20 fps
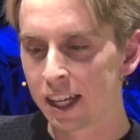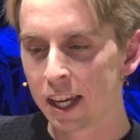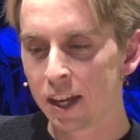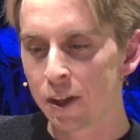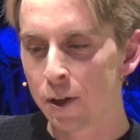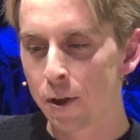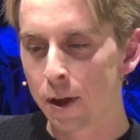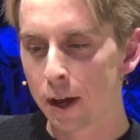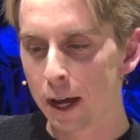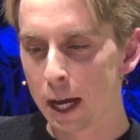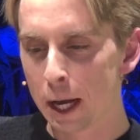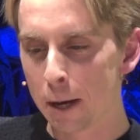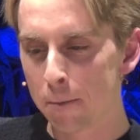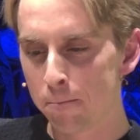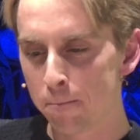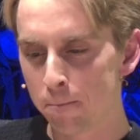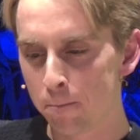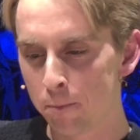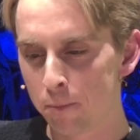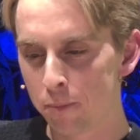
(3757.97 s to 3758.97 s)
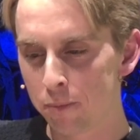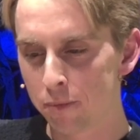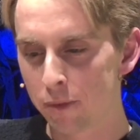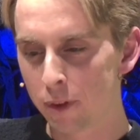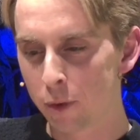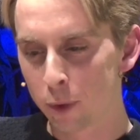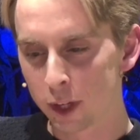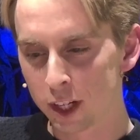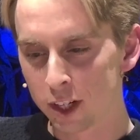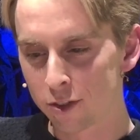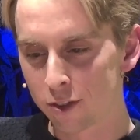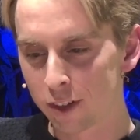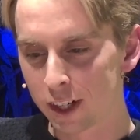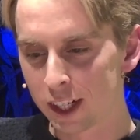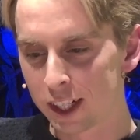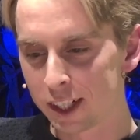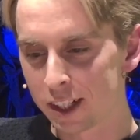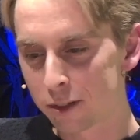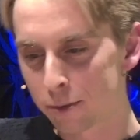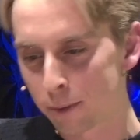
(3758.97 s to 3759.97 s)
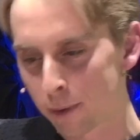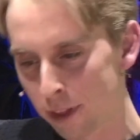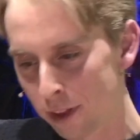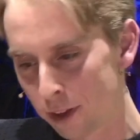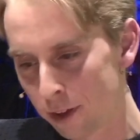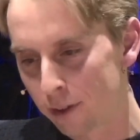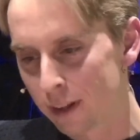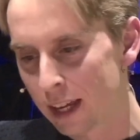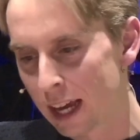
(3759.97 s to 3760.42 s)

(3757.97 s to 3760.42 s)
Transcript: Mm-hmm. um, what it really does with you,